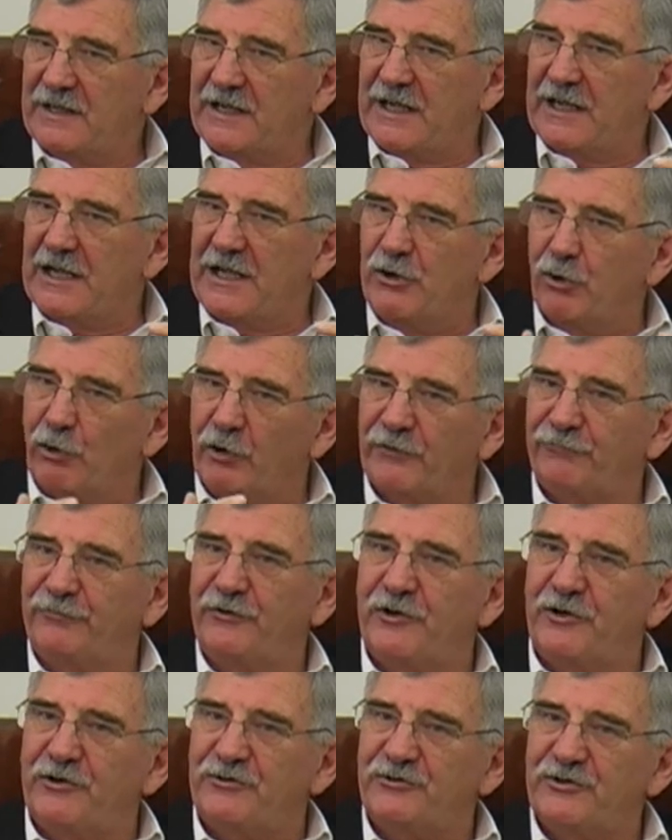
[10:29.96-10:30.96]
in order for
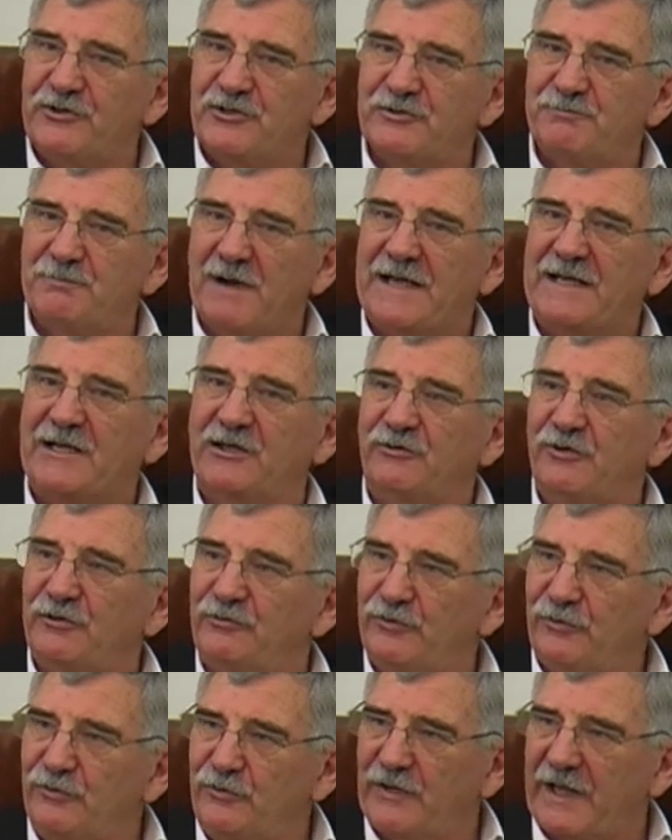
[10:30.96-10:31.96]
the decision maker to
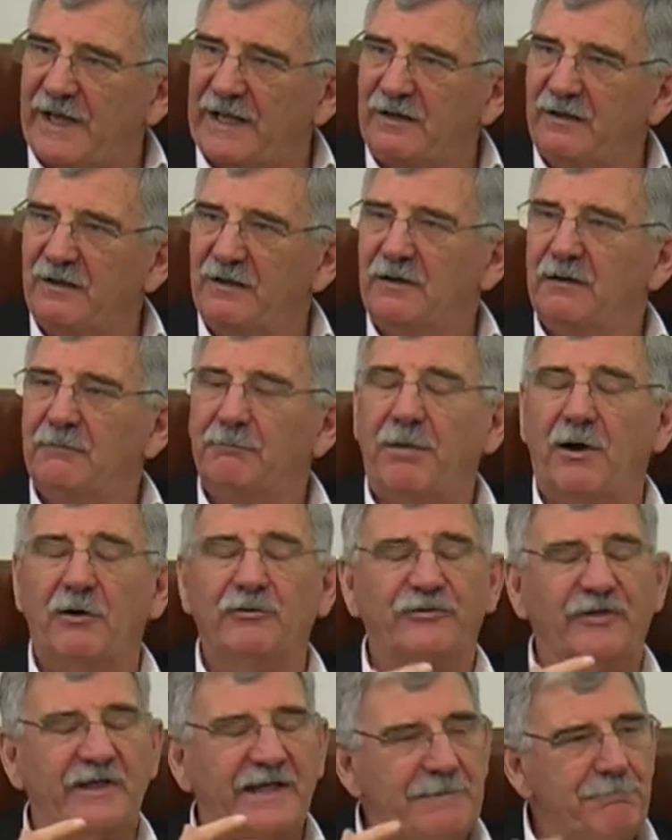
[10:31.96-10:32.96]
do that,
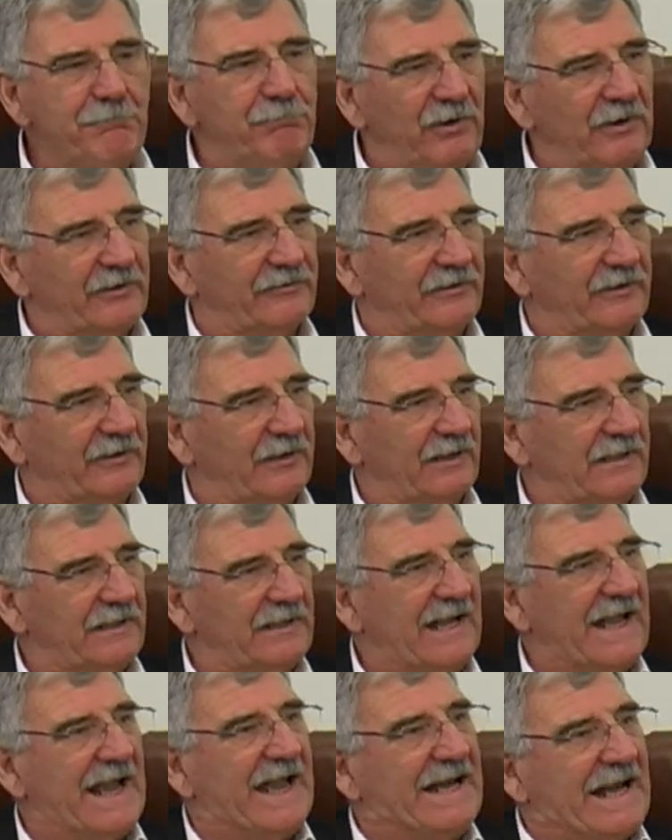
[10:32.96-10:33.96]
both implicitly
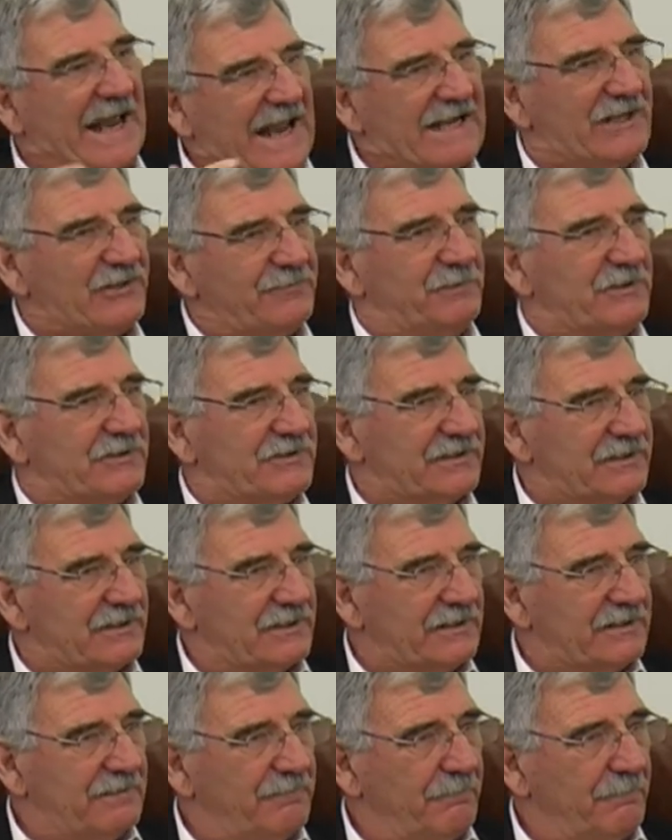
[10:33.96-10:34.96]
and explicitly.
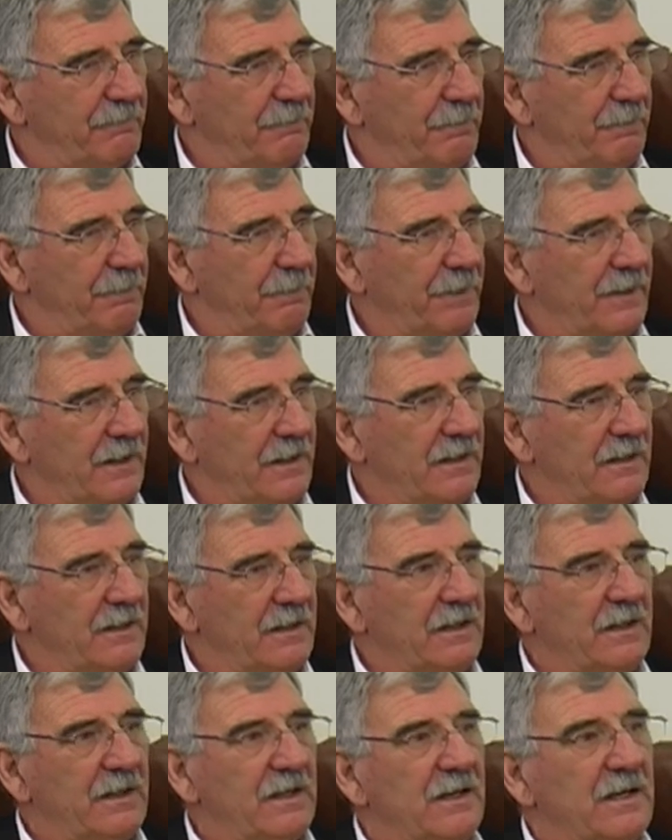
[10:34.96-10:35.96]

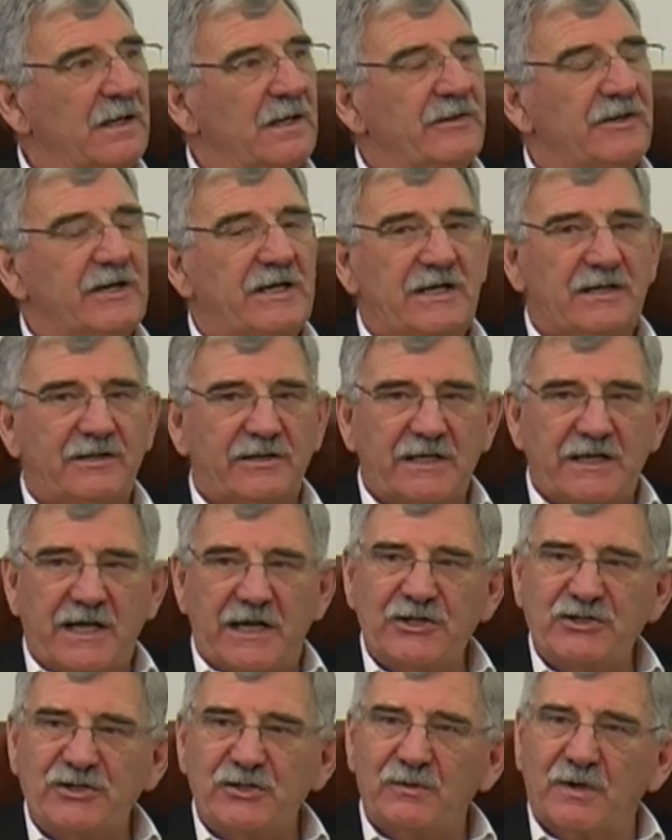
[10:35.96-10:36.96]
The
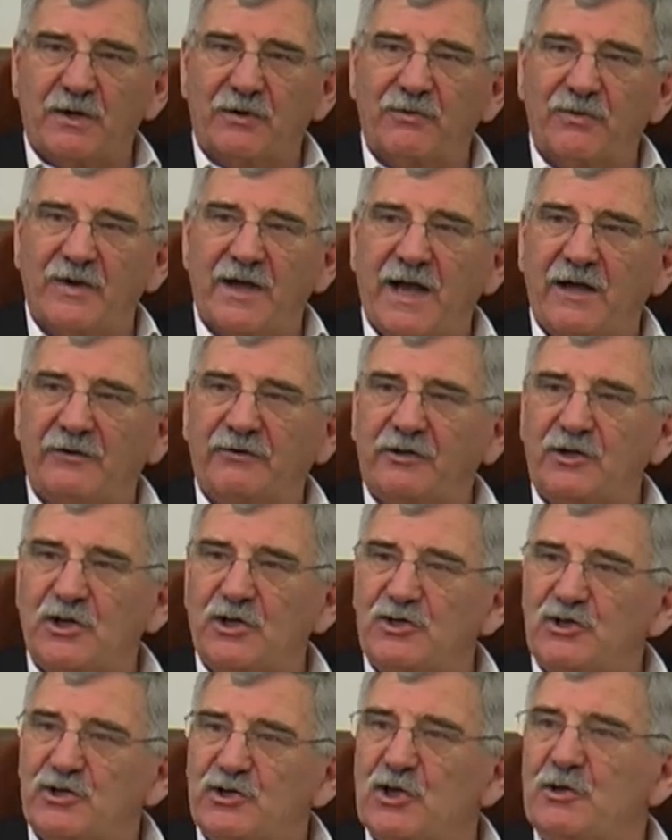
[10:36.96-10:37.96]
issue around
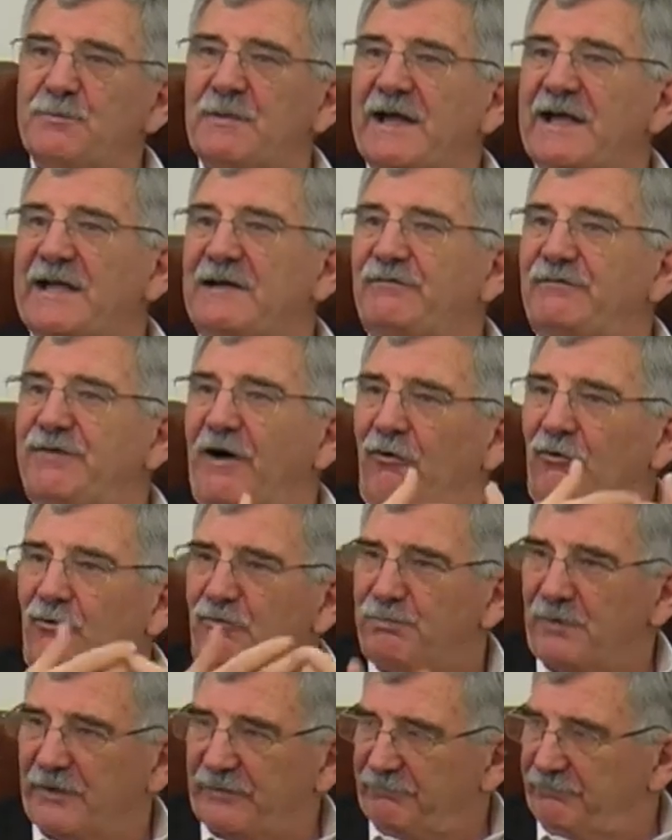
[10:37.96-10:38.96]
consumer
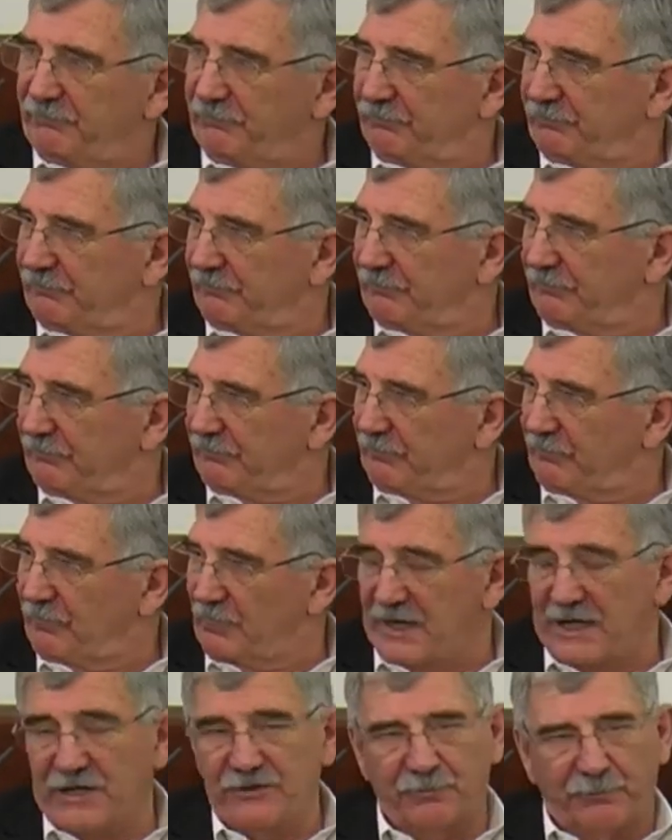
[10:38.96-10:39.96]
involvement
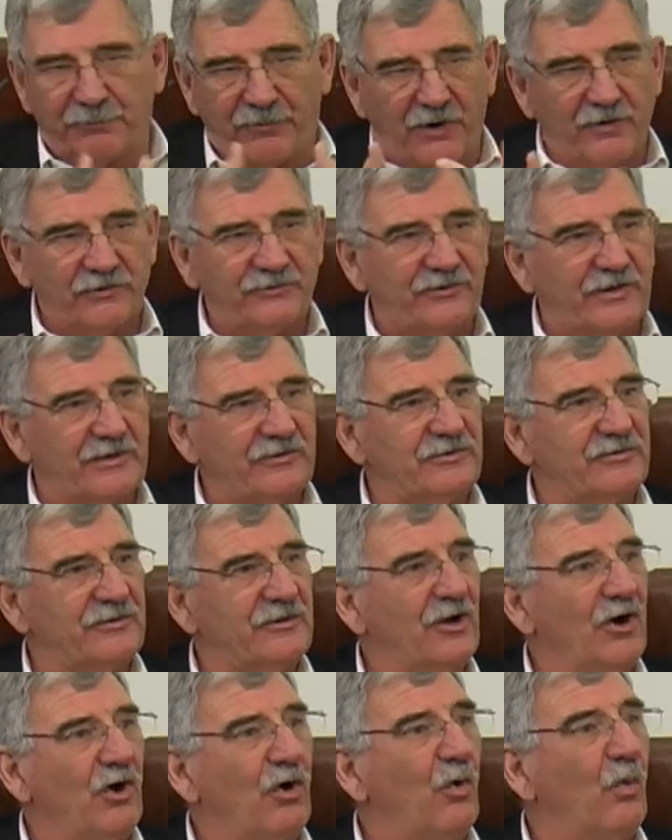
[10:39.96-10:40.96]
in the process,
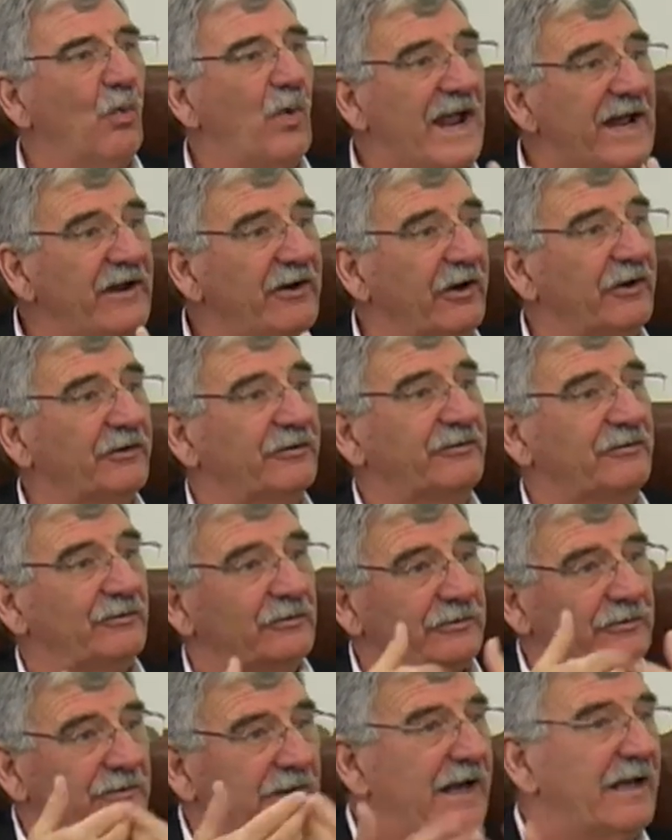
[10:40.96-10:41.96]
we're not as
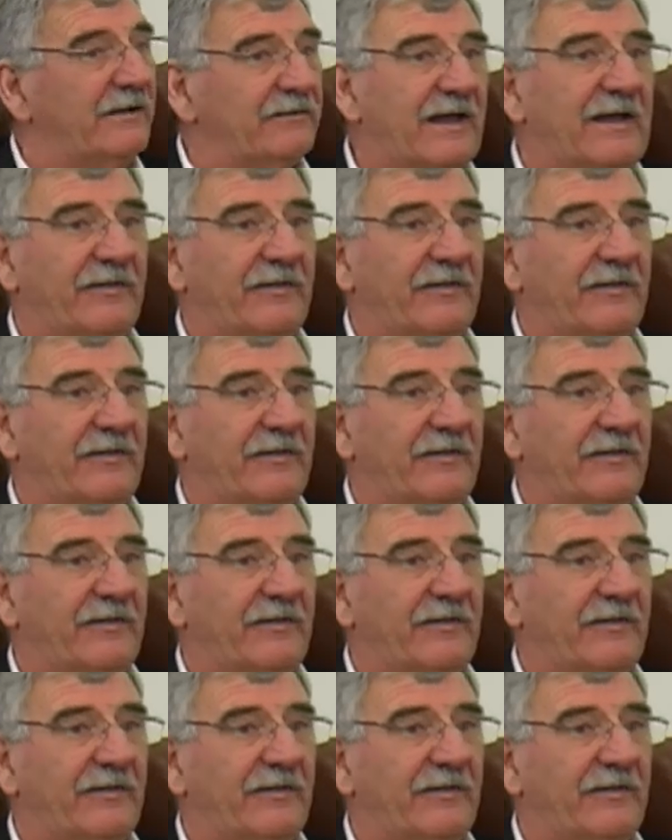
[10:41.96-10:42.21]
good as